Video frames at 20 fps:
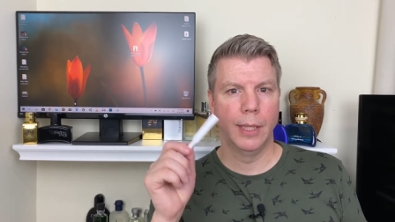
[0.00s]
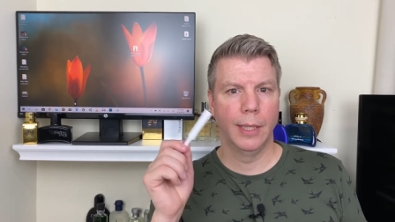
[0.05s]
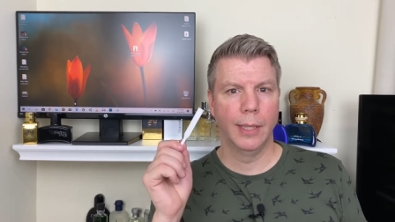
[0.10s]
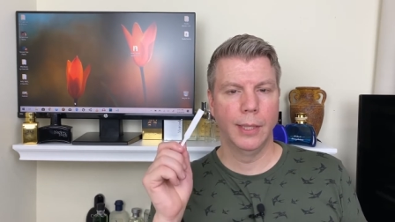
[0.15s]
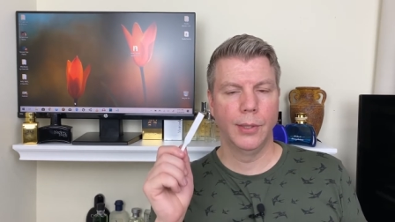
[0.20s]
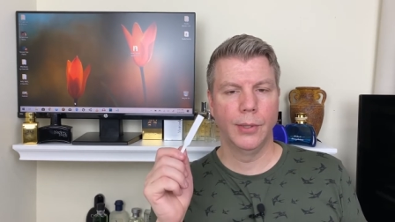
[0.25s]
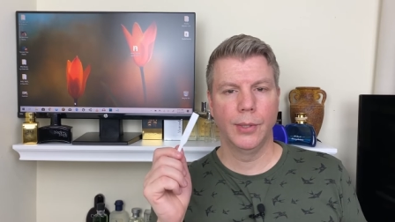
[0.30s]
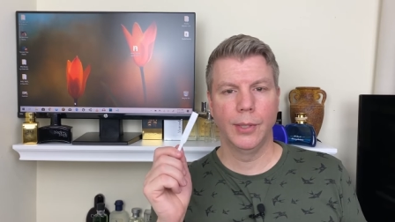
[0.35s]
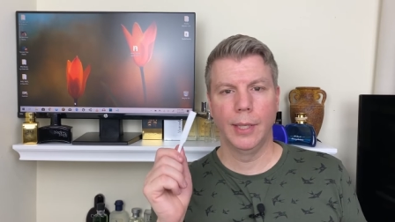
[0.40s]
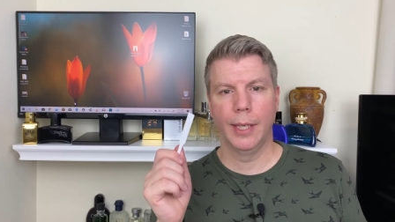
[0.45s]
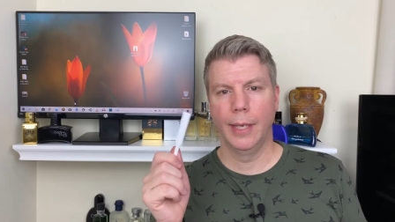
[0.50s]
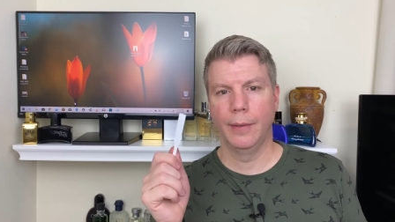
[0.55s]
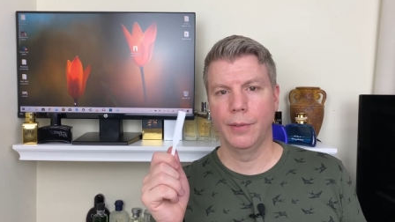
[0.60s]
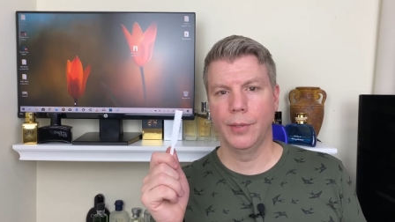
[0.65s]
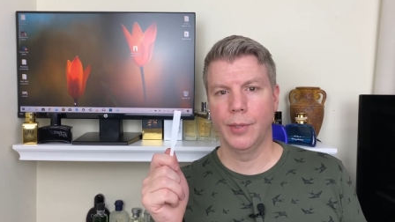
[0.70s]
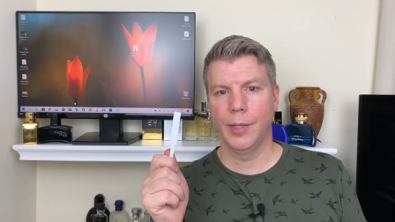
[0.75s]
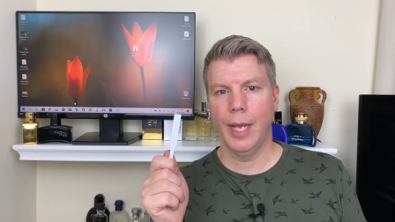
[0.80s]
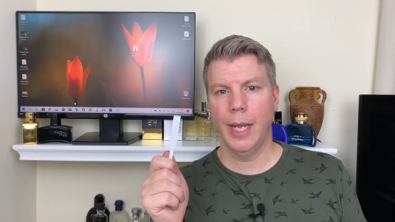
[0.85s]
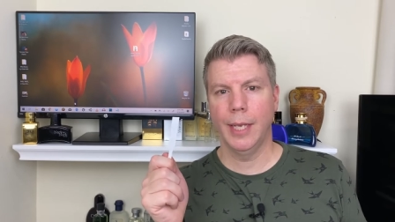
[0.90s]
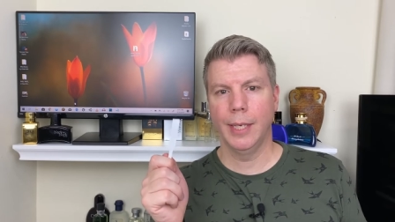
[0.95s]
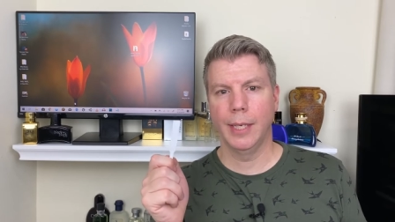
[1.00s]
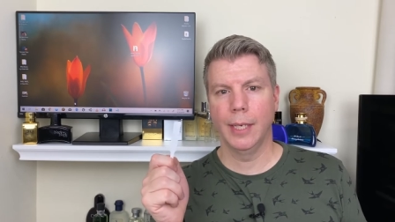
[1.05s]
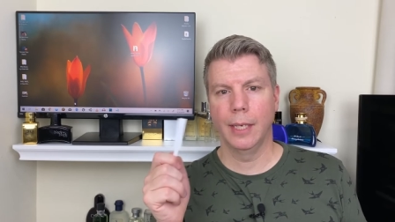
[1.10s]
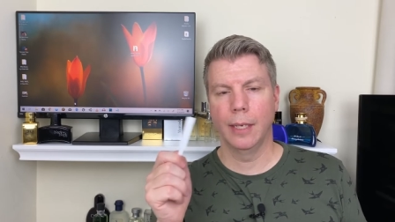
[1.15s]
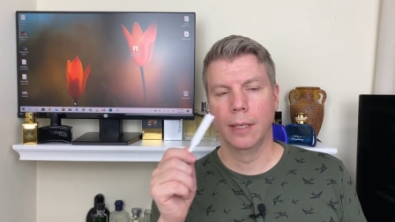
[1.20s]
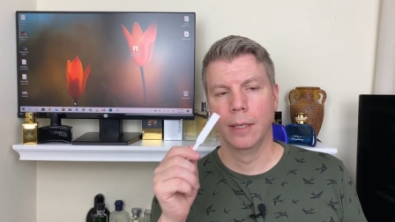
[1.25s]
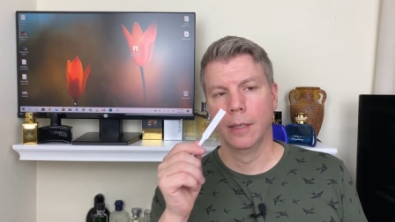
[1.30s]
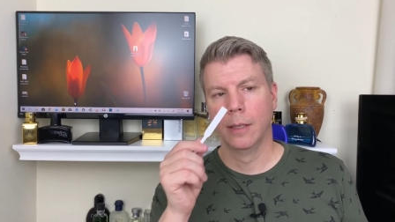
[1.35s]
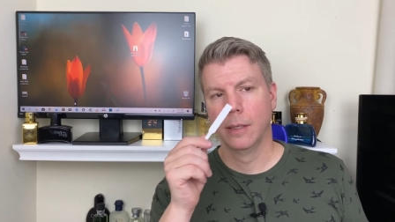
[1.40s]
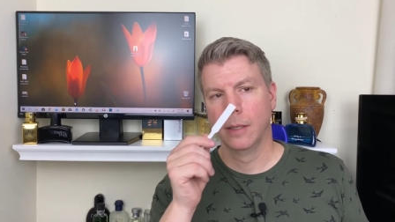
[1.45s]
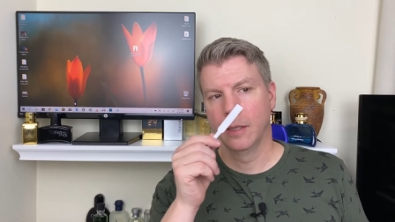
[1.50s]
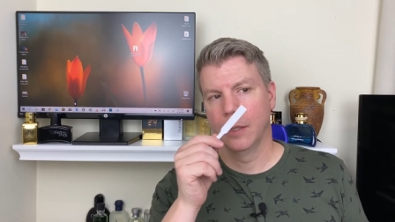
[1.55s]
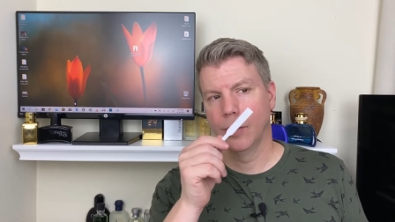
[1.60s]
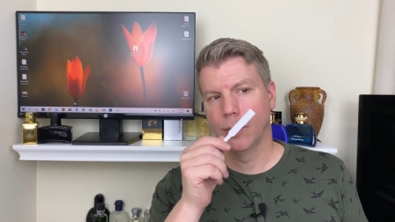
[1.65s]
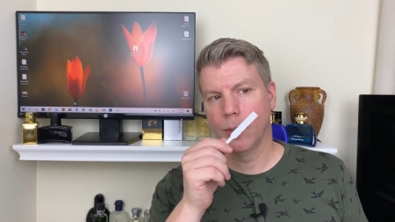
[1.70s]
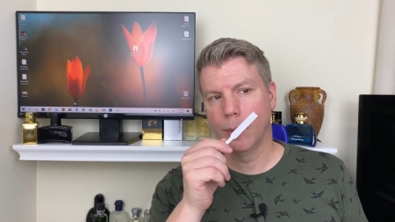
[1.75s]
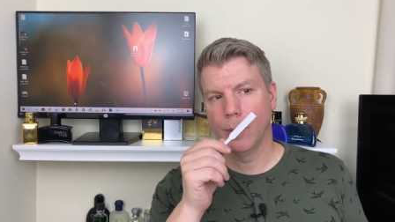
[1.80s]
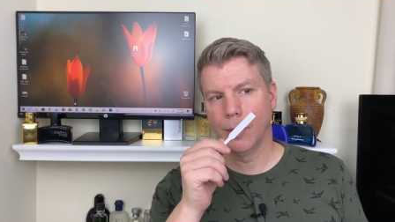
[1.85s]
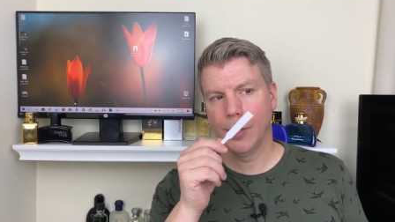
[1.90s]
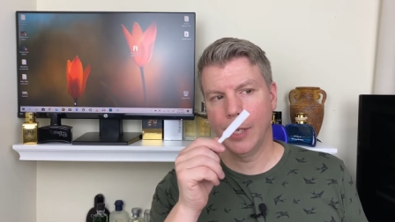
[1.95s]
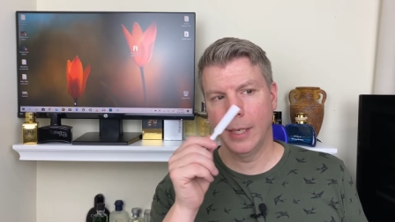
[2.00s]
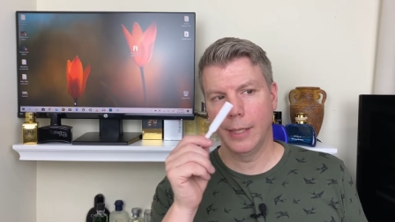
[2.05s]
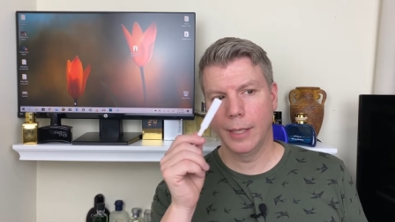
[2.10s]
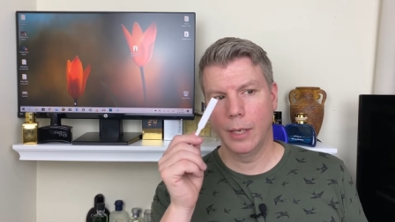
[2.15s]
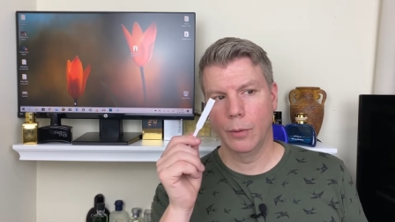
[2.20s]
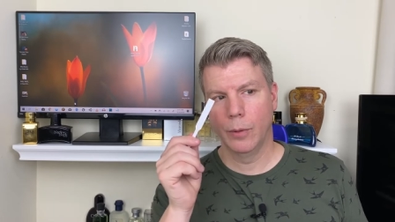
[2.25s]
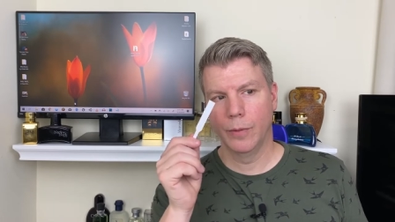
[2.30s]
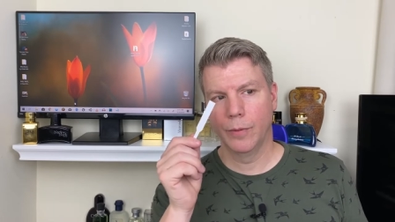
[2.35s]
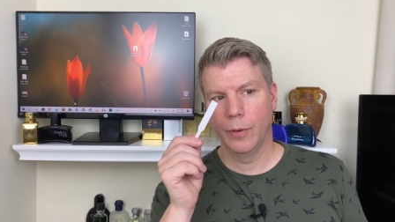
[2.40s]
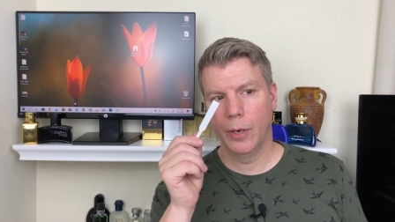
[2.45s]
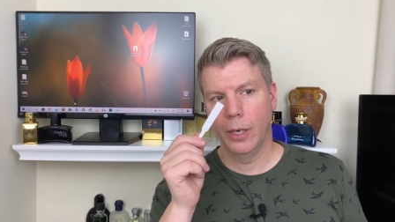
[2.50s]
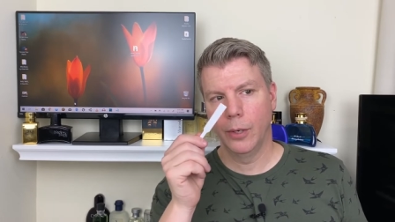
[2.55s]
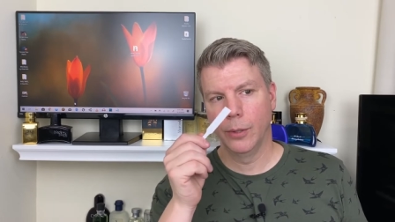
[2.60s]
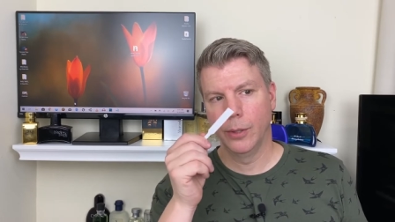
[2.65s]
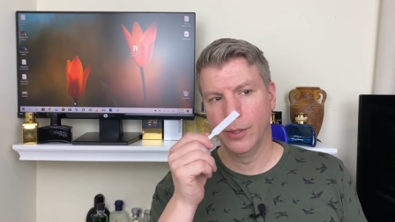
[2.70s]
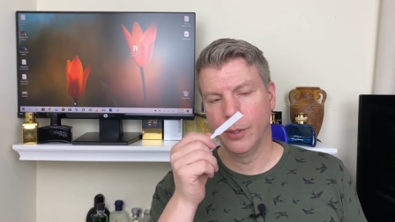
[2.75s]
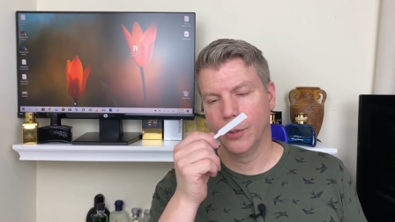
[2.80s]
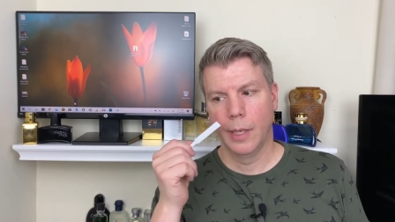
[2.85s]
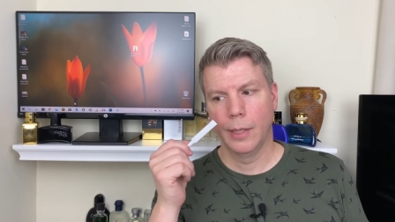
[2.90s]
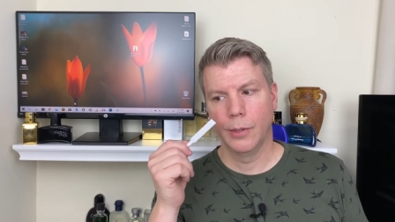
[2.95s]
is left standing and it's almost like that with fragrance.